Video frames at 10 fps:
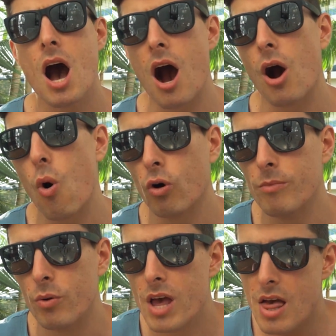uh,
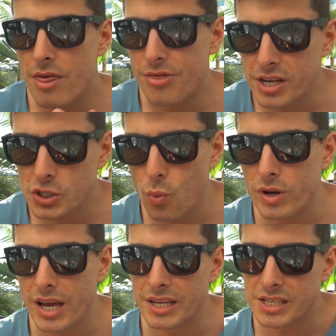hormone. This
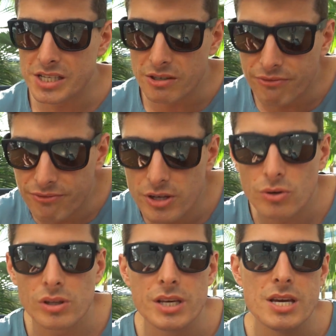one is
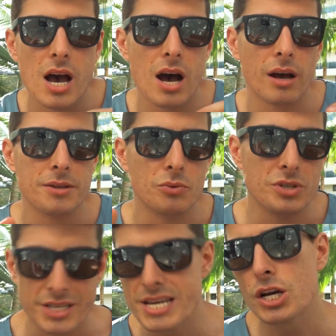severely uh, you
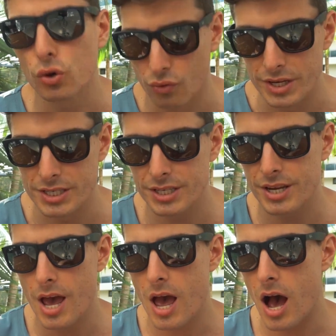know,
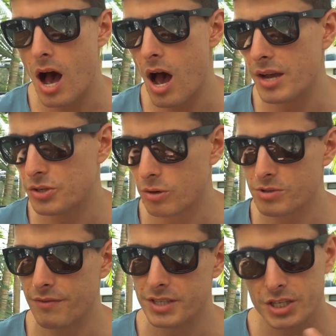decreased uh, in
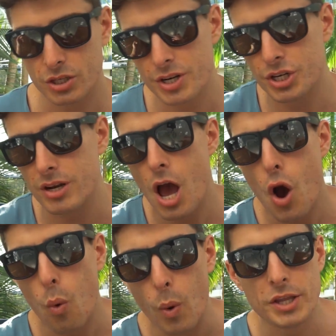terms of its excretion
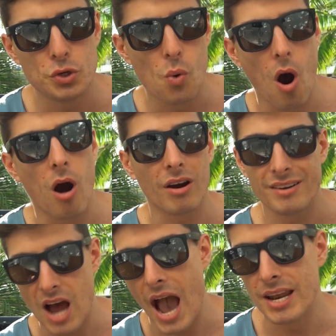when you are
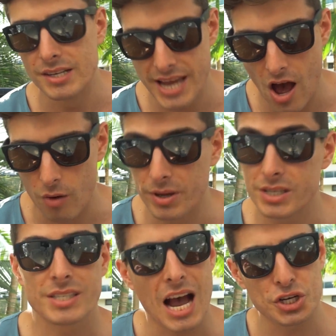dieted down
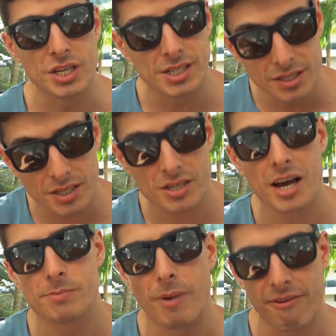because it's actually
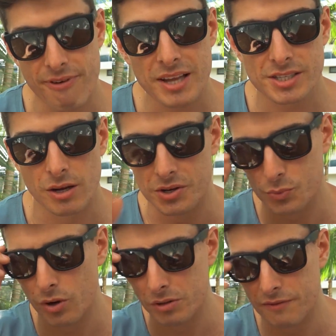synthesized by fat cells.
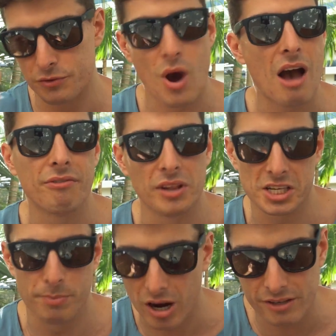Well, if you have
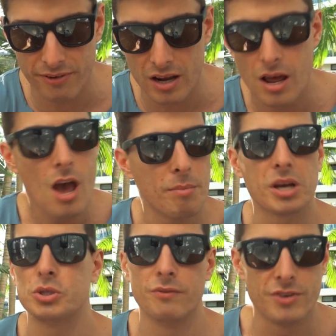less body fat
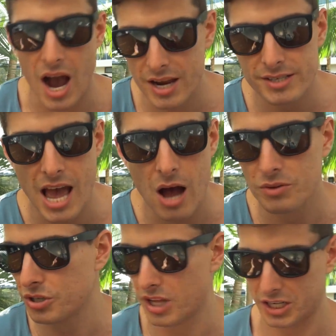because you've dieted
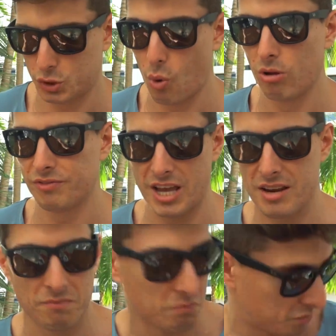down to like 12, 10,